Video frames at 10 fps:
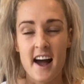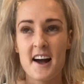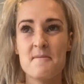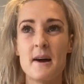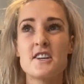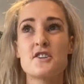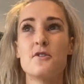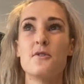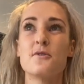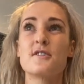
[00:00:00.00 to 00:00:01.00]
Make sure
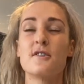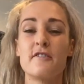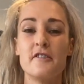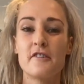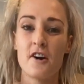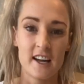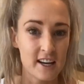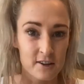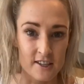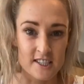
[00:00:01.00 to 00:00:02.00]
also if you've got any
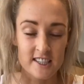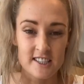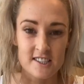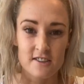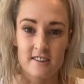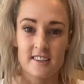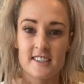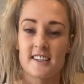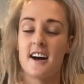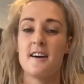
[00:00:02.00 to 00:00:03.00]
questions during
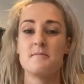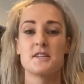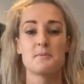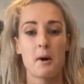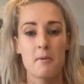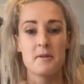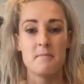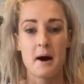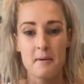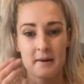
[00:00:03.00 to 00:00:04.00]
this time, just pop them
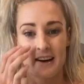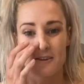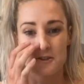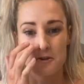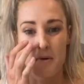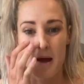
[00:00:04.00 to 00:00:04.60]
up and I'll do my